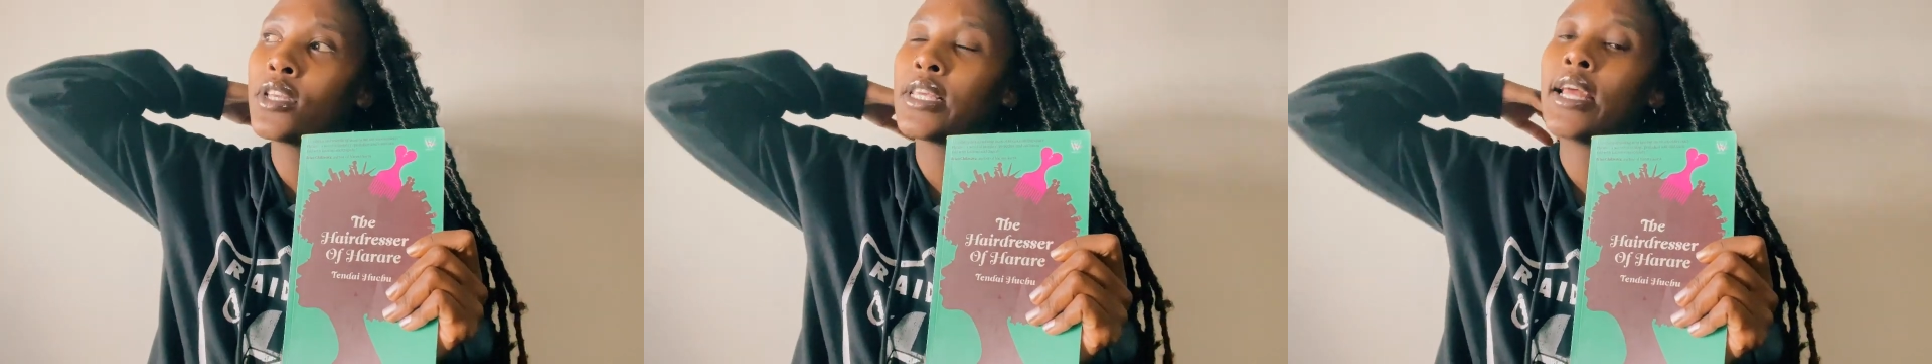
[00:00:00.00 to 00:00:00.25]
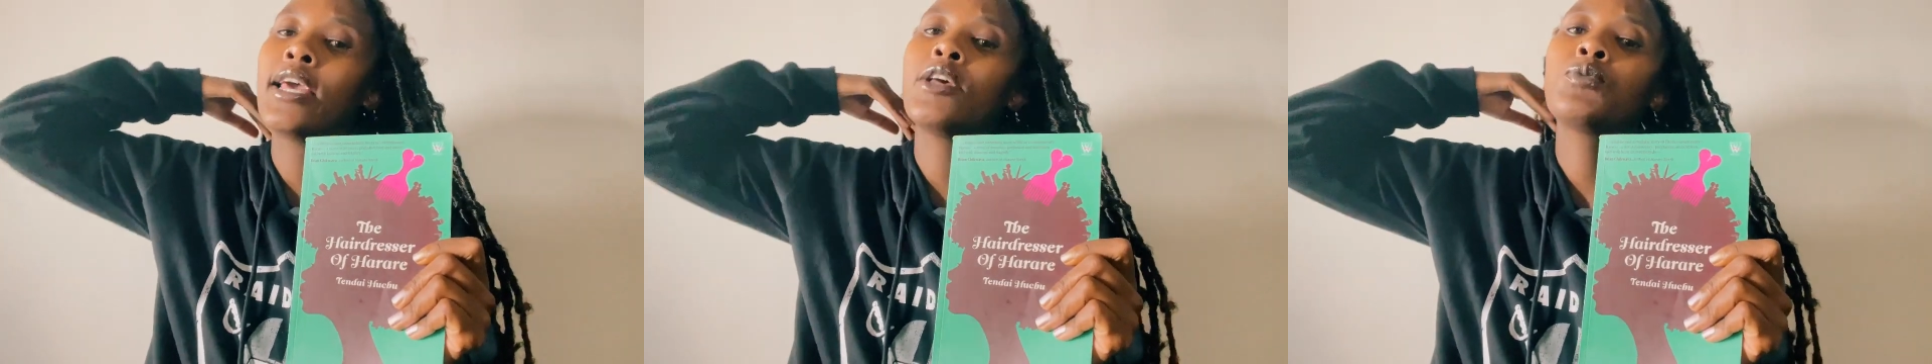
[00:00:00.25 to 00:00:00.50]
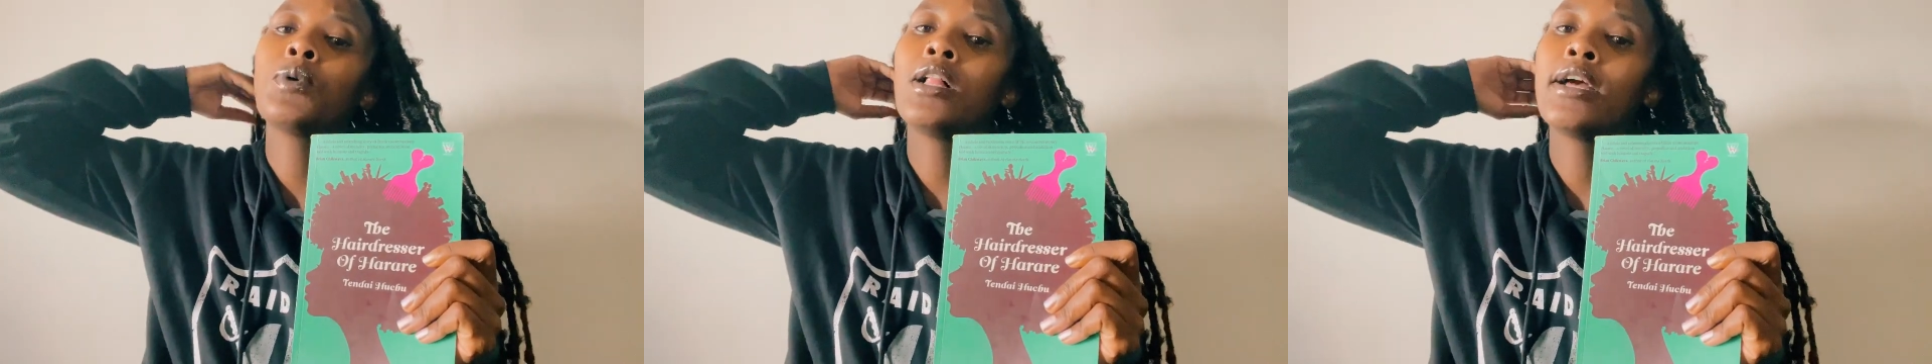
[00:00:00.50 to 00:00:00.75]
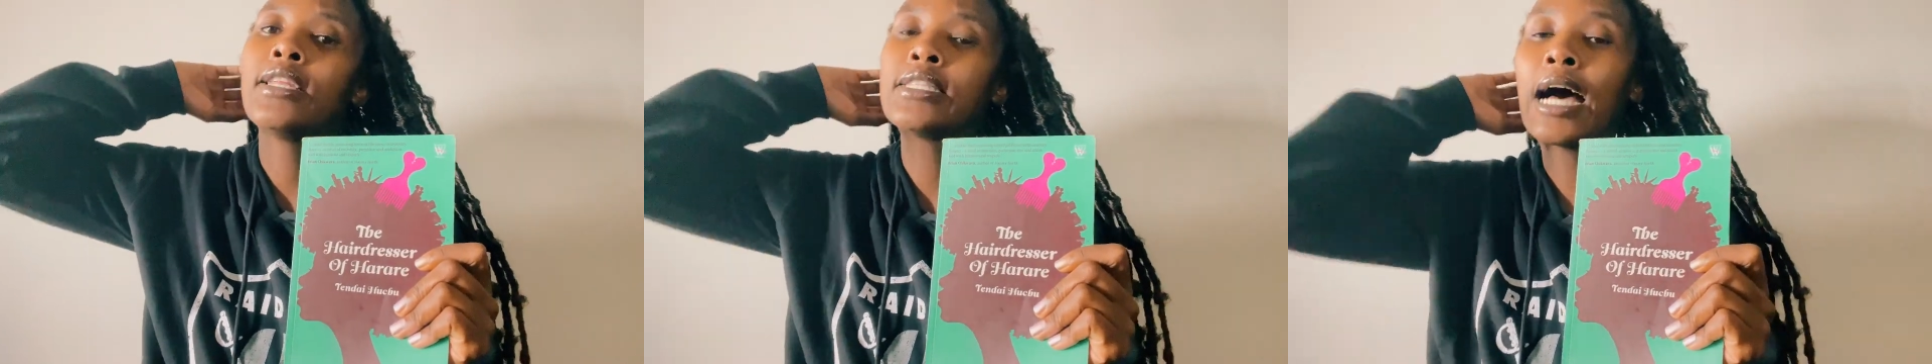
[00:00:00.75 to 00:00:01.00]
as well,
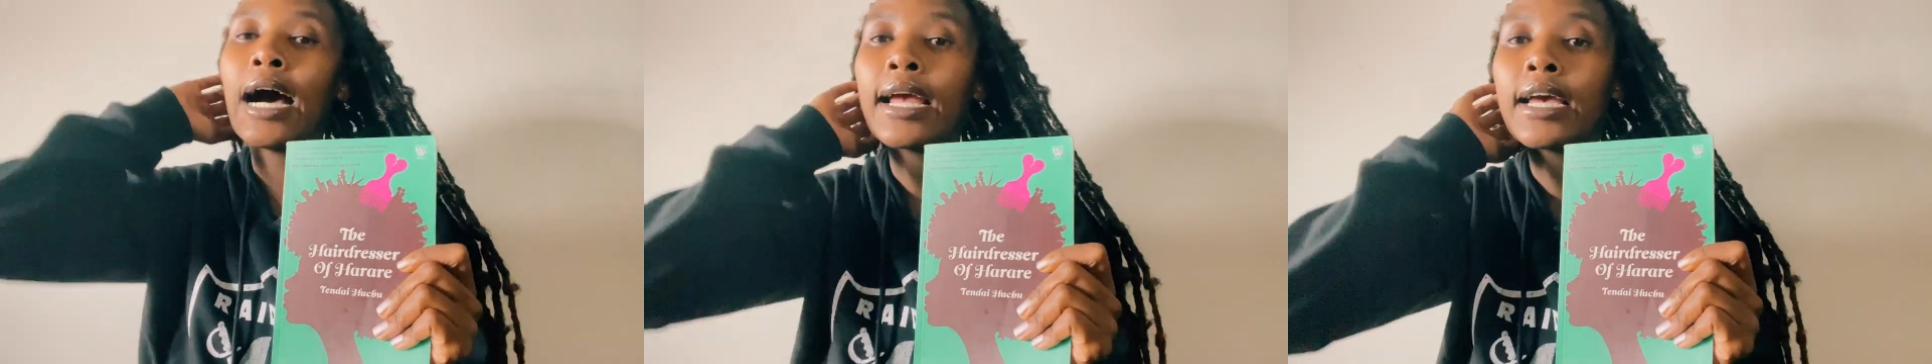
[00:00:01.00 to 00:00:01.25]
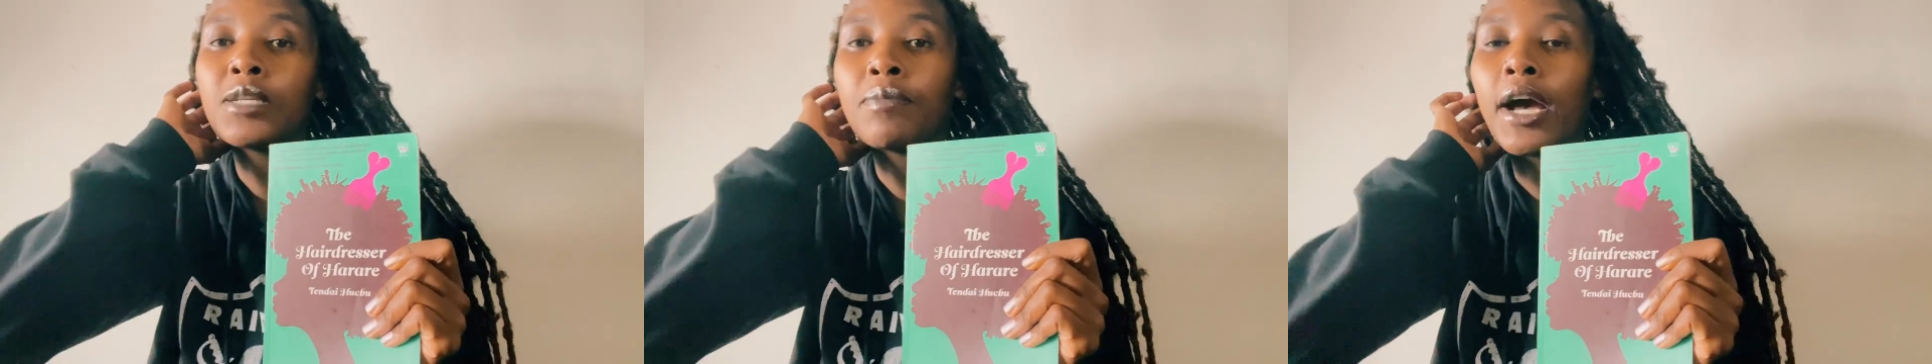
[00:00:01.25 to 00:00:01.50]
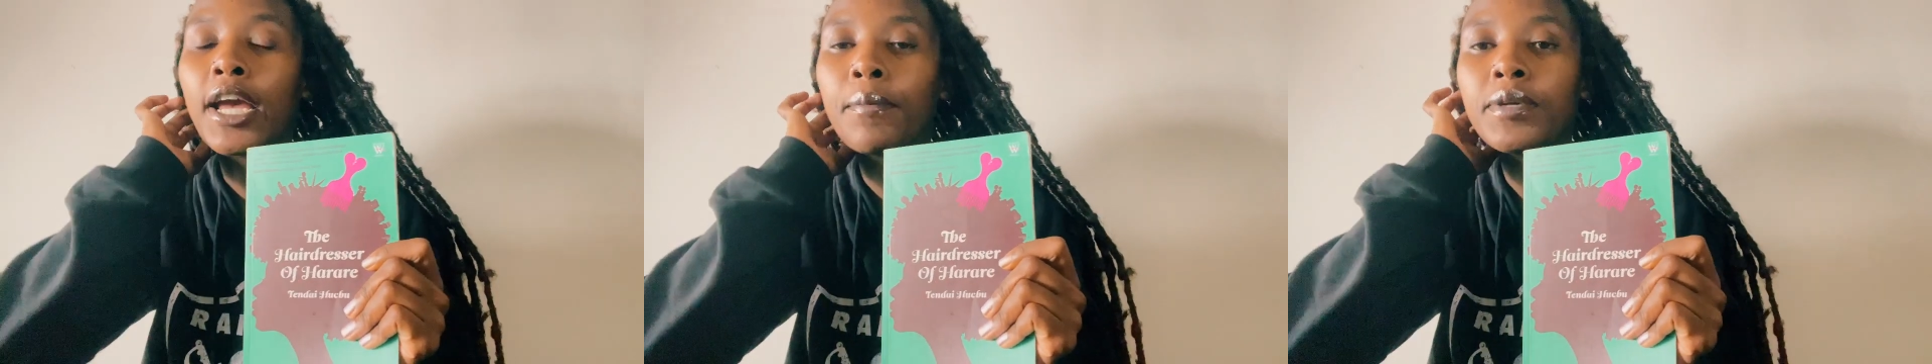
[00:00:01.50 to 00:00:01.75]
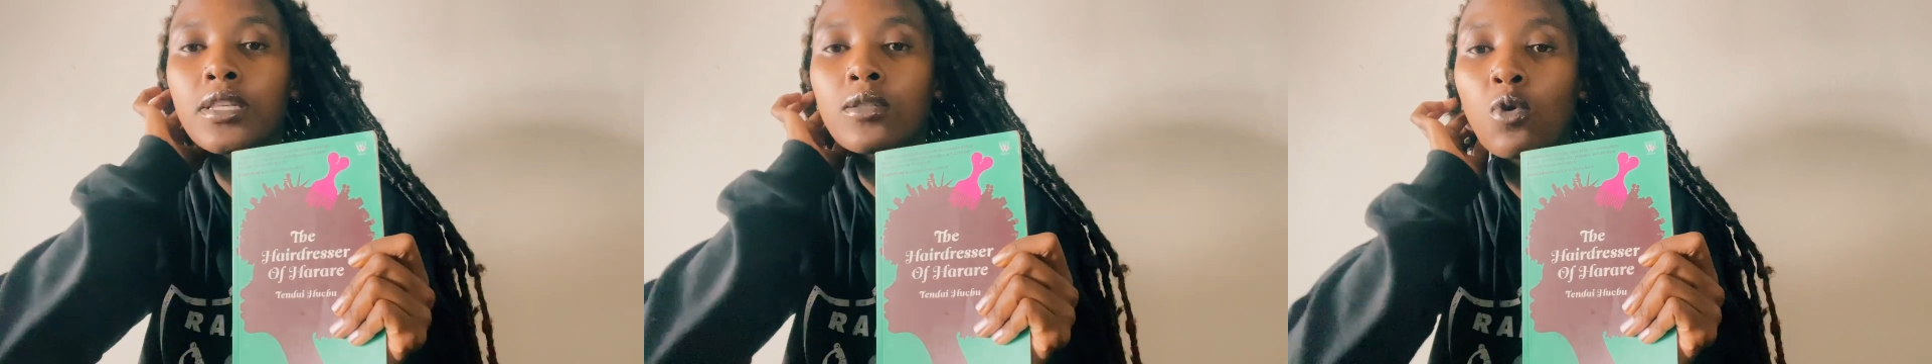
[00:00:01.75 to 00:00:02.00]
and is hired by Mrs.